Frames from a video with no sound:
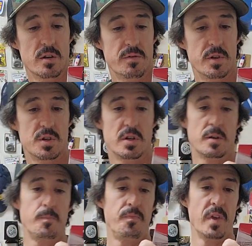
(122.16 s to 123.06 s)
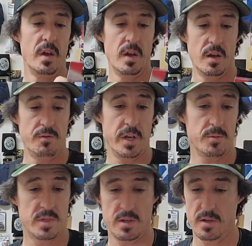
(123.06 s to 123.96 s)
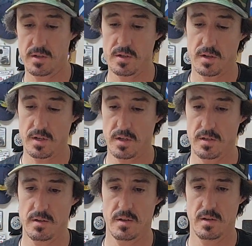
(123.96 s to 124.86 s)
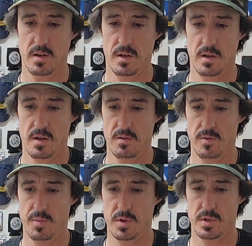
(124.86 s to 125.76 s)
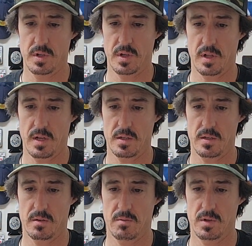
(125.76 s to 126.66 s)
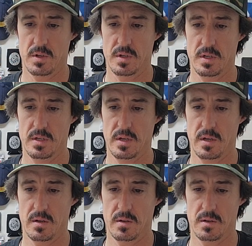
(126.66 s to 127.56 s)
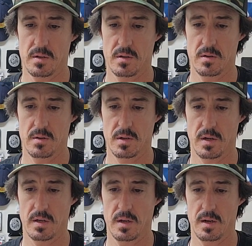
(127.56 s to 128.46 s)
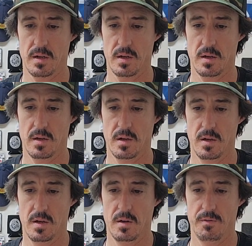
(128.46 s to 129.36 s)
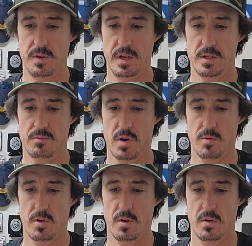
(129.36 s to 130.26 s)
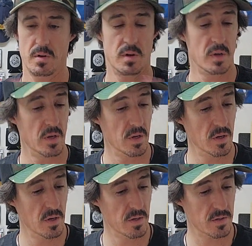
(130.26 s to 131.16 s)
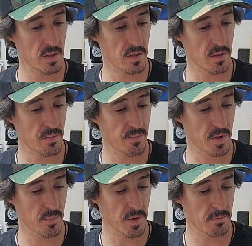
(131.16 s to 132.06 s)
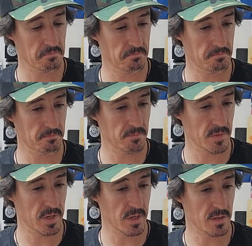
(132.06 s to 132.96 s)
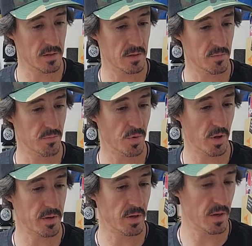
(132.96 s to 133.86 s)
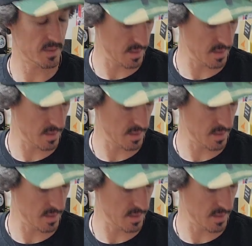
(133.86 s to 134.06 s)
at fishing. VMC hooks are good. Football jig, classic, rich in details yada yada, finesse rubber, silicone fitment. Nice. Probably toss